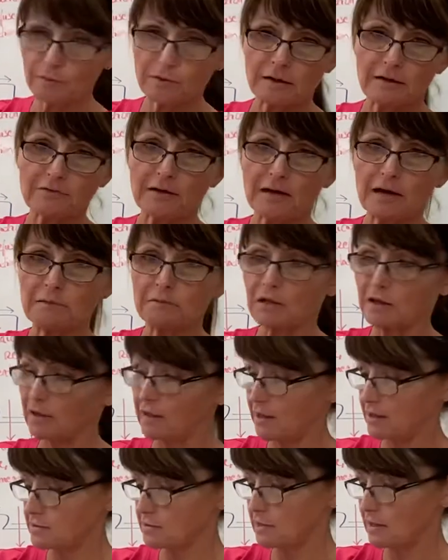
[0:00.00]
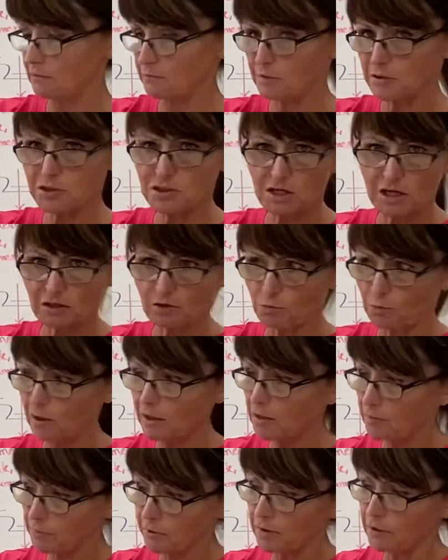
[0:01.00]
have come to class and they've been checked way
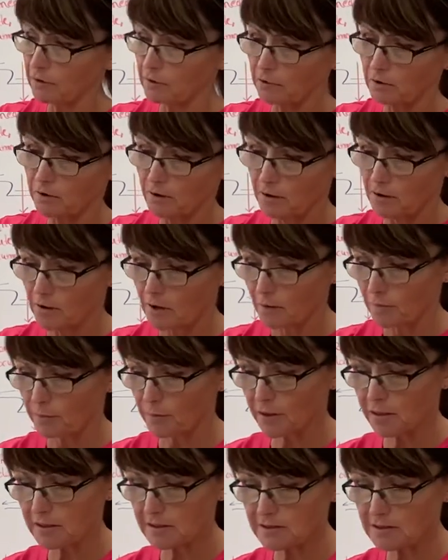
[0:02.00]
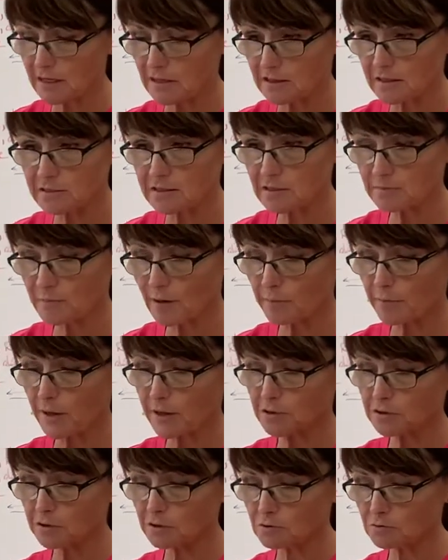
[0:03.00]
up here. But say this is my
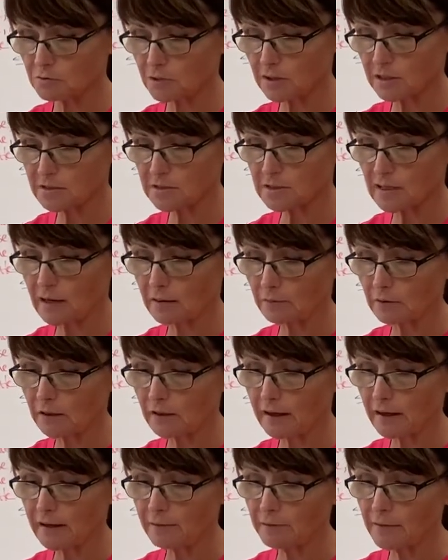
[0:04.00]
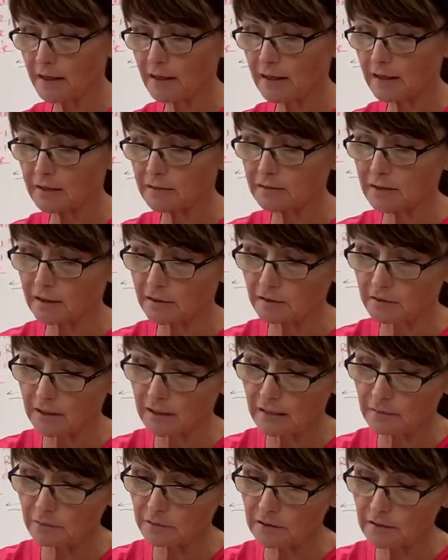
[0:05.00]
patient's wrist. I would lay my hand down and
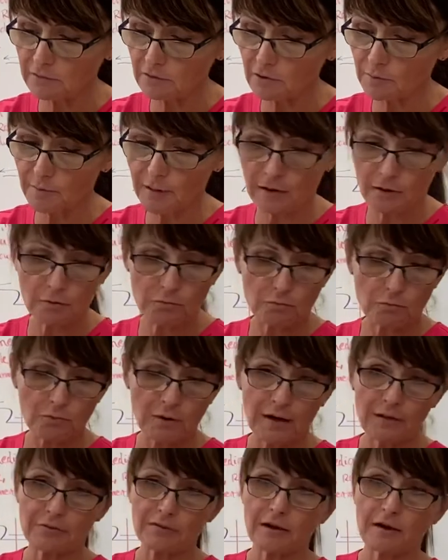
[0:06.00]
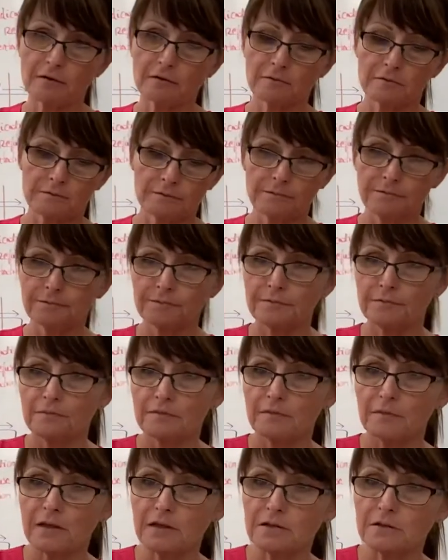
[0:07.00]
I would give it about right there.
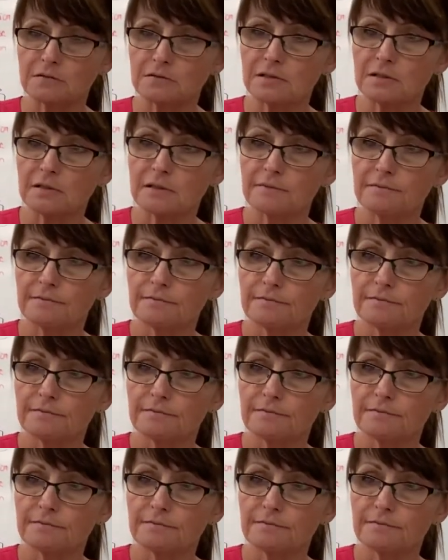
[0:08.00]
Thank you, Sydney.